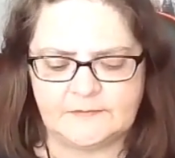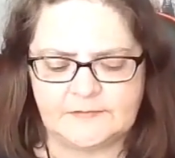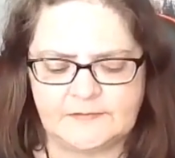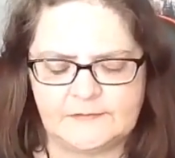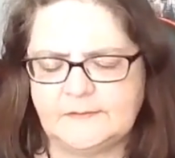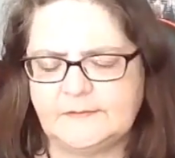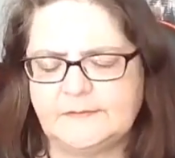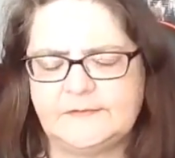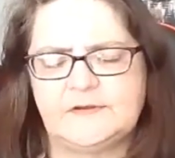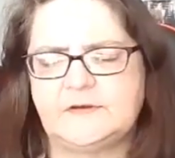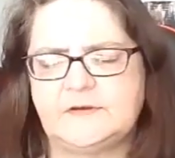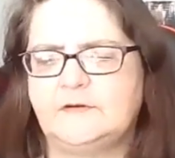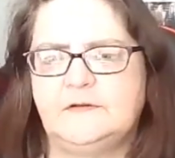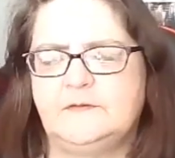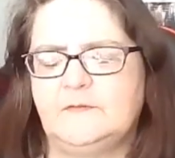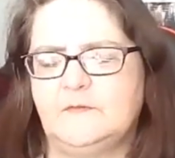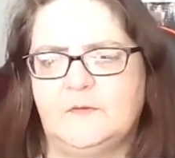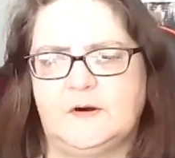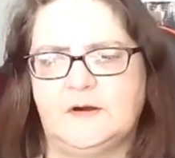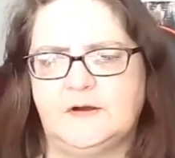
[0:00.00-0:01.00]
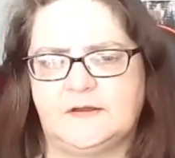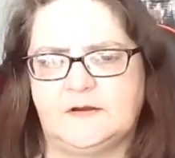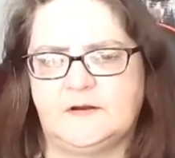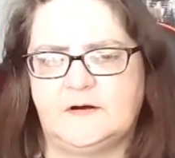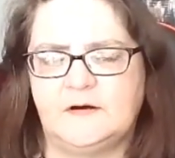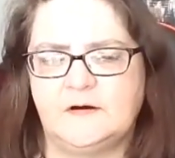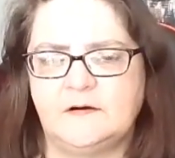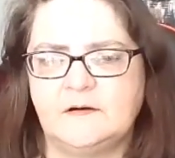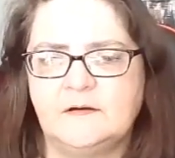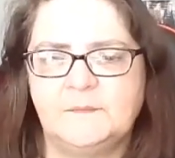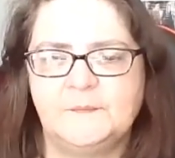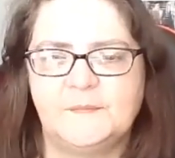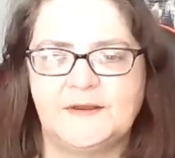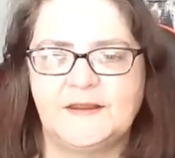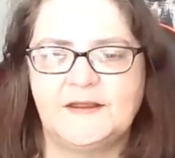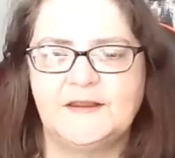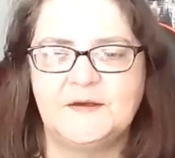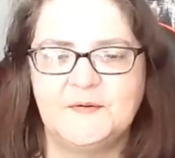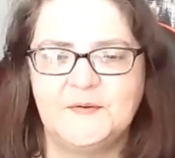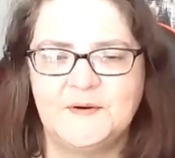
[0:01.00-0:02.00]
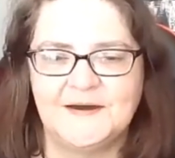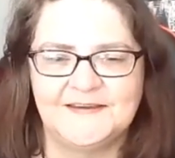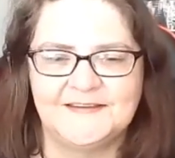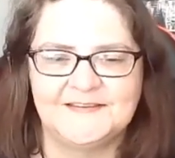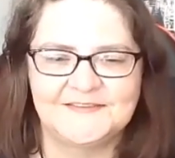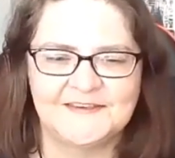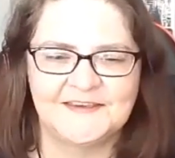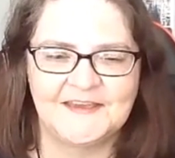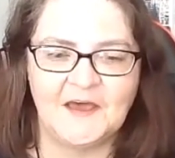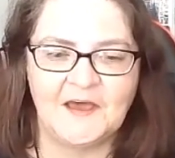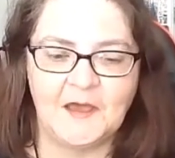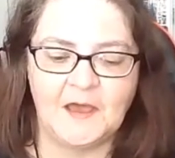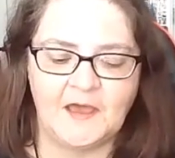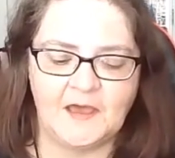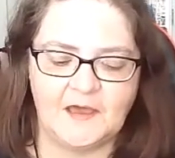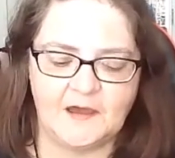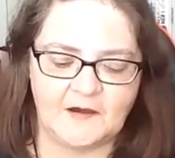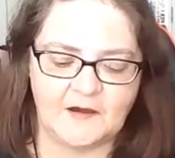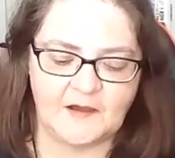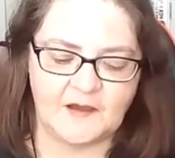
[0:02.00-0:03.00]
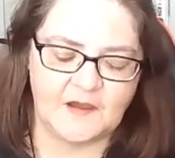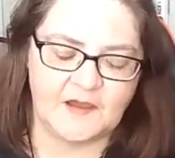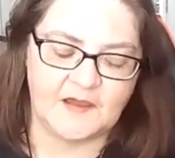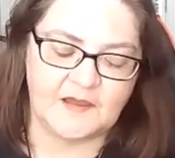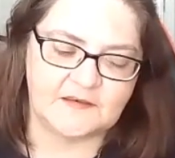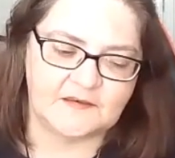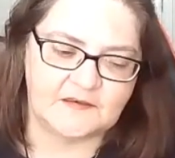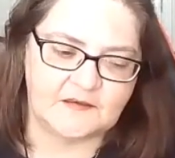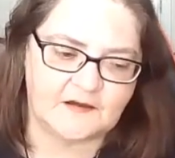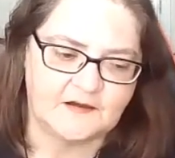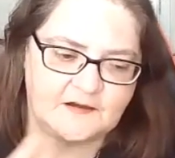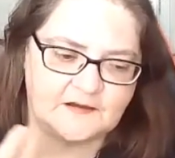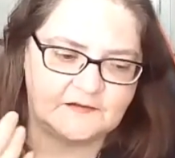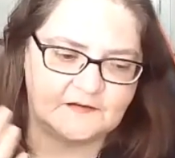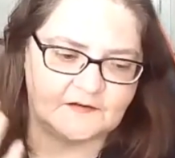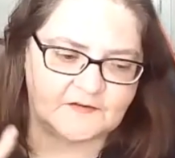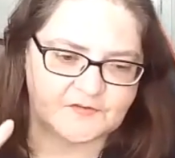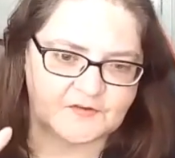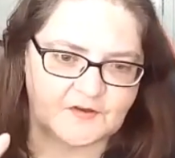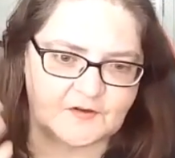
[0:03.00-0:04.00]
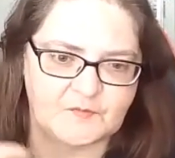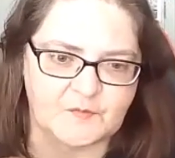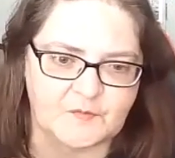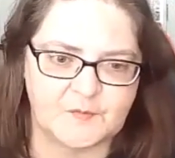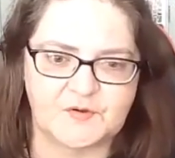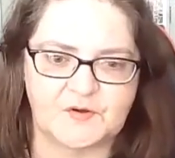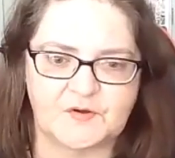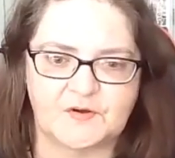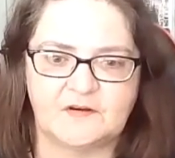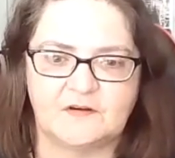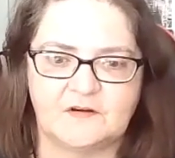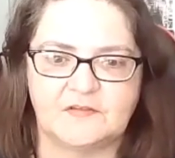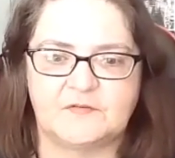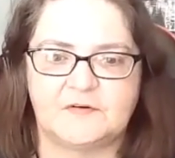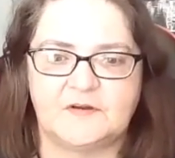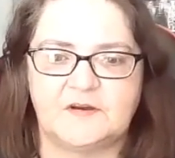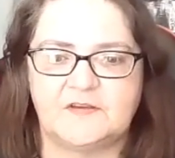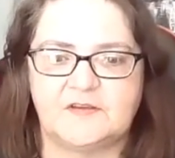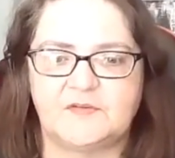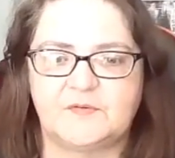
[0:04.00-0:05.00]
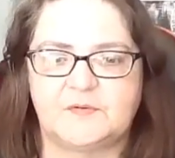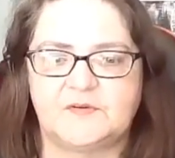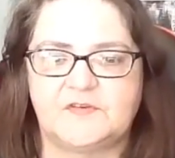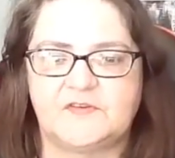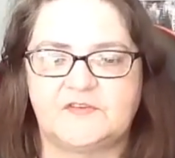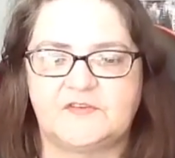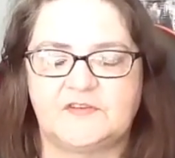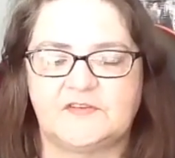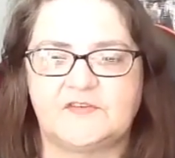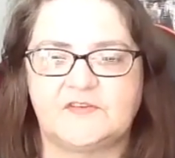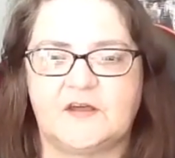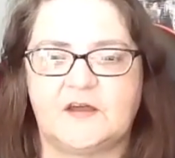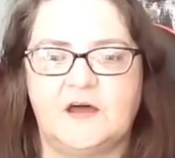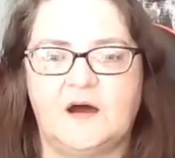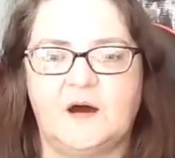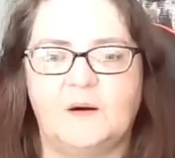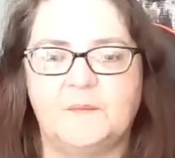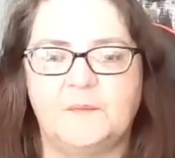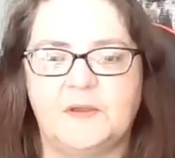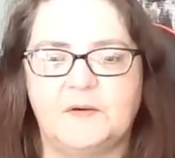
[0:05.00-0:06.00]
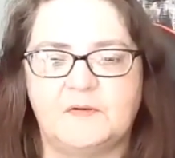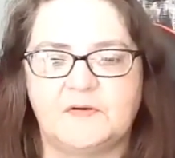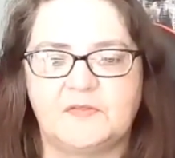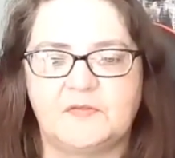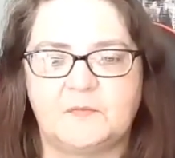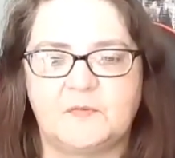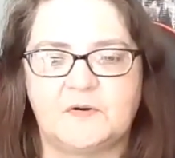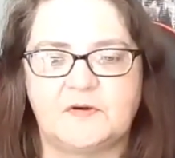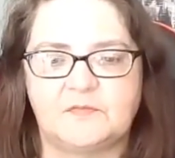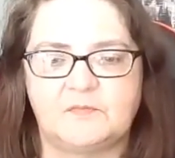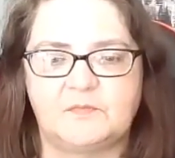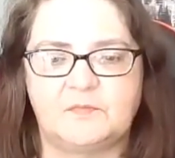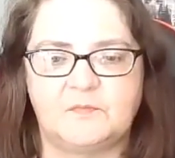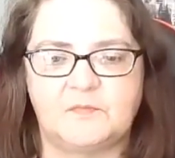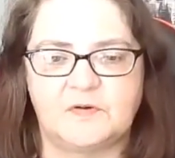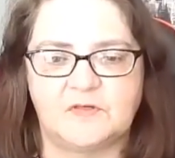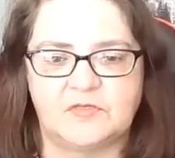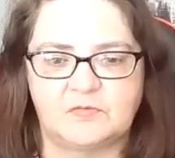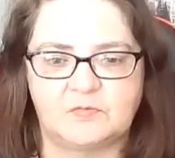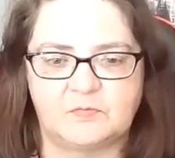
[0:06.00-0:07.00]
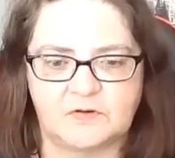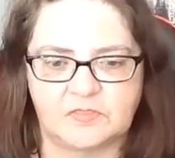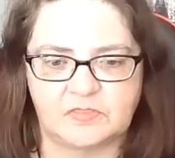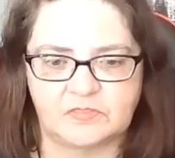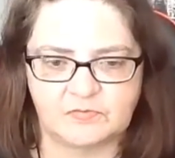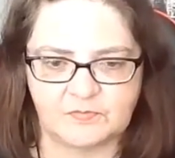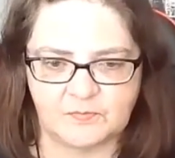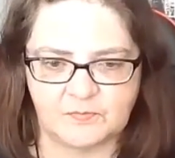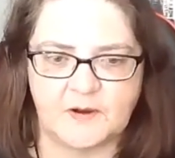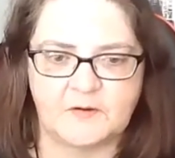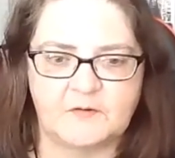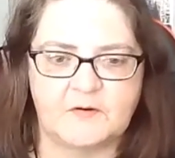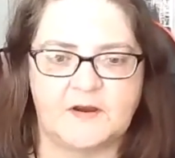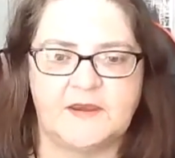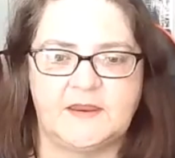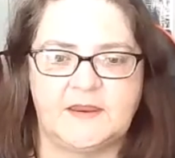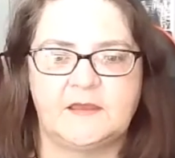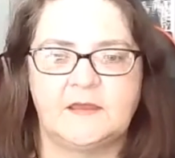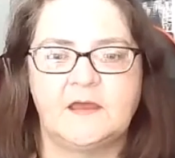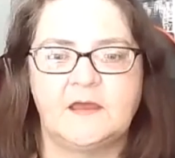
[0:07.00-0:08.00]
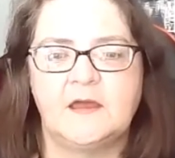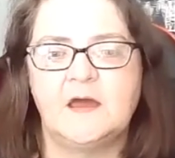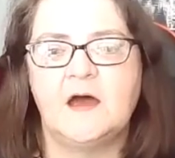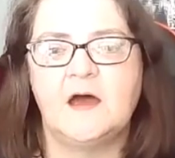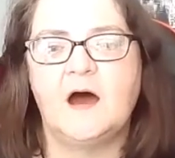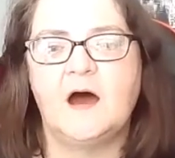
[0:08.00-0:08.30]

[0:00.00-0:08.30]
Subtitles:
Sometimes I don't even walk at all. But anyways, and I also have rheumatoid arthritis, which does not help me with my writing.